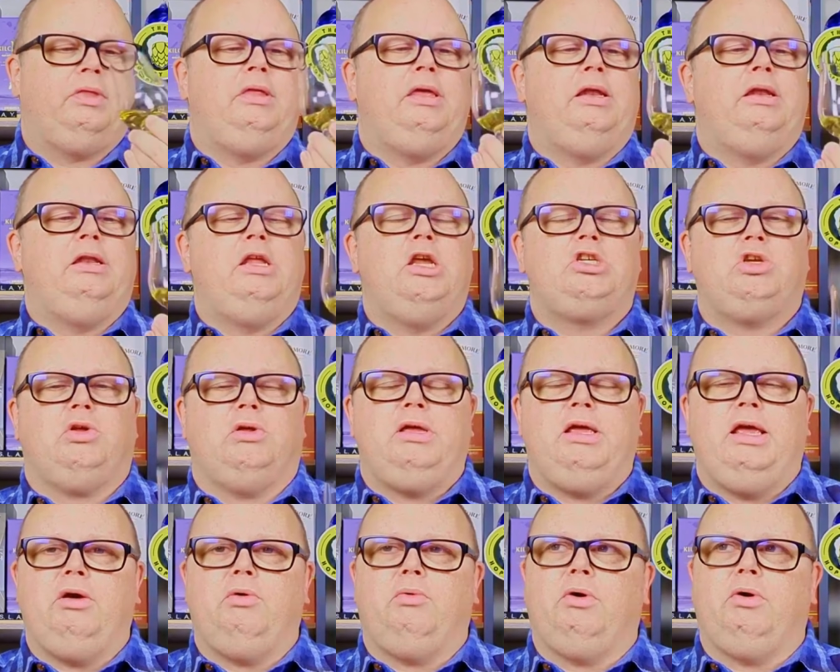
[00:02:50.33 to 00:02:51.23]
The
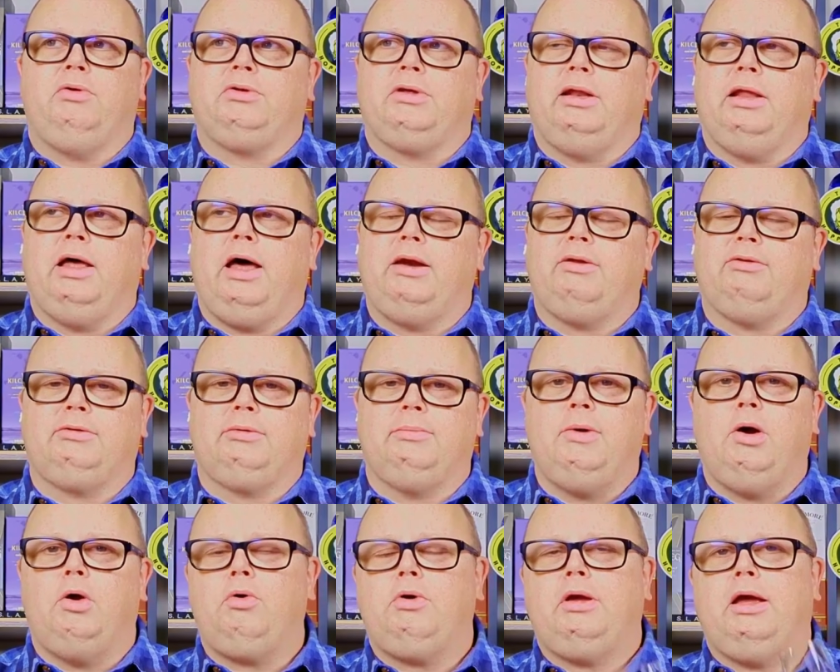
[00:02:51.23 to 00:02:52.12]
initial hit was a lot of
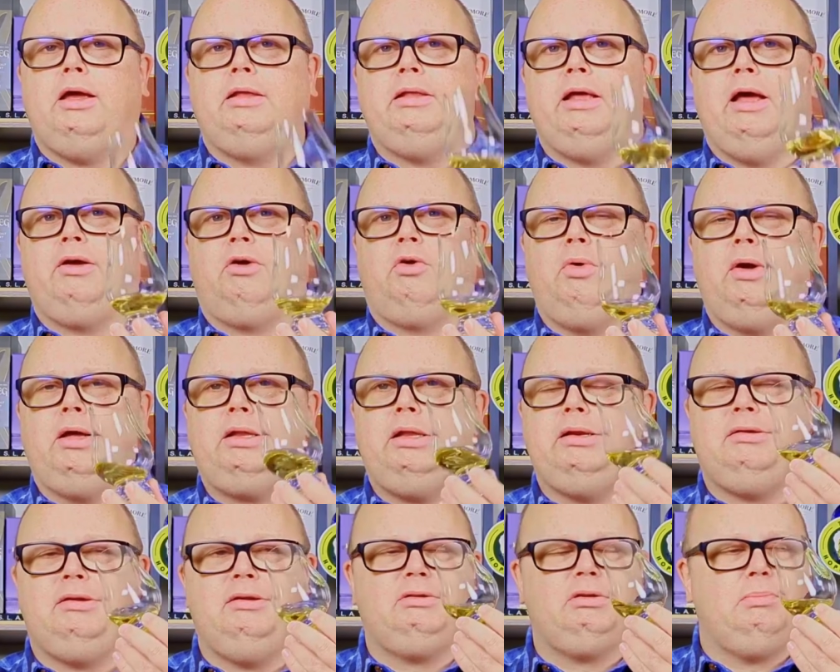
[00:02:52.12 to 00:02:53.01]
smoke, and that
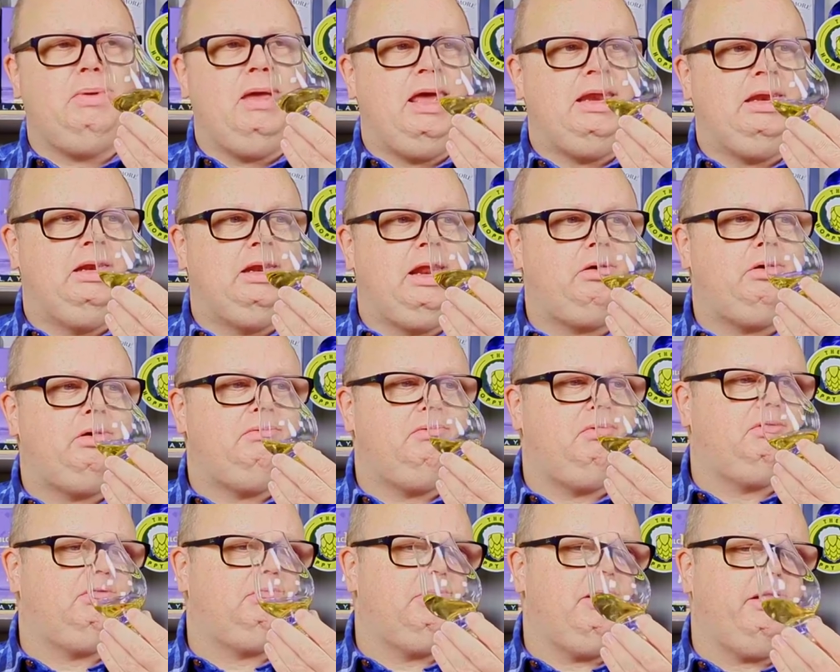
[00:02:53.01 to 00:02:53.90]
quickly dissipated. I don't
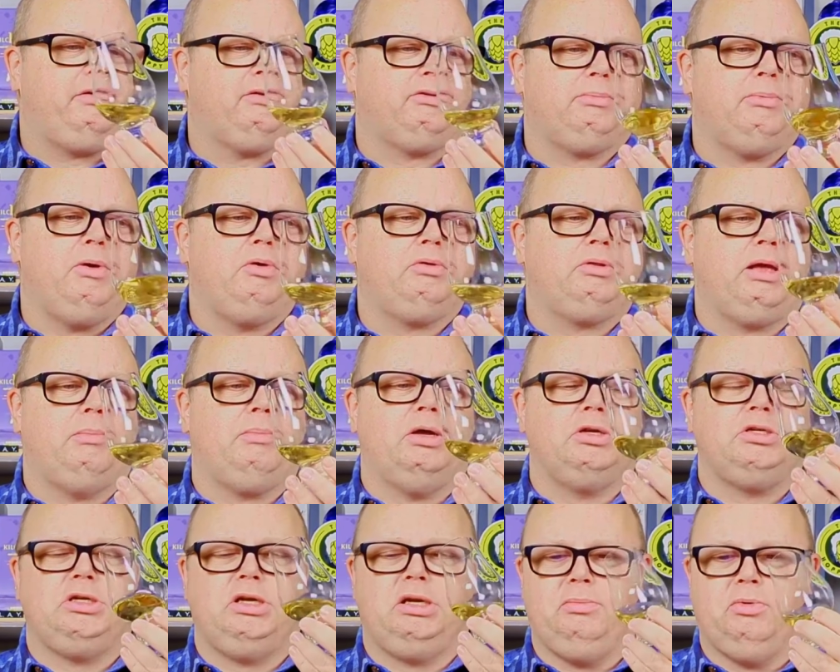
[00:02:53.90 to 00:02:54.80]
even smell the smoke that
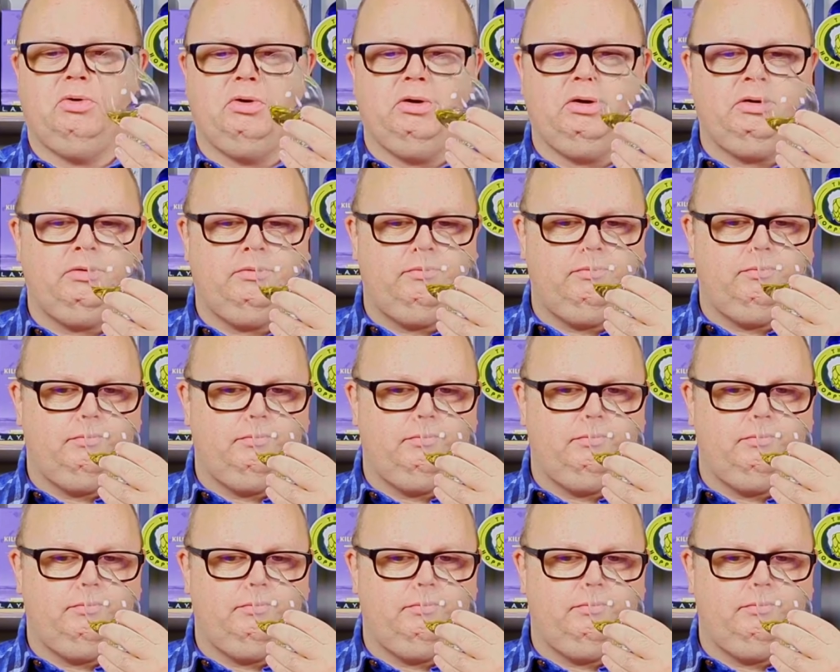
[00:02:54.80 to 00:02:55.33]
much anymore.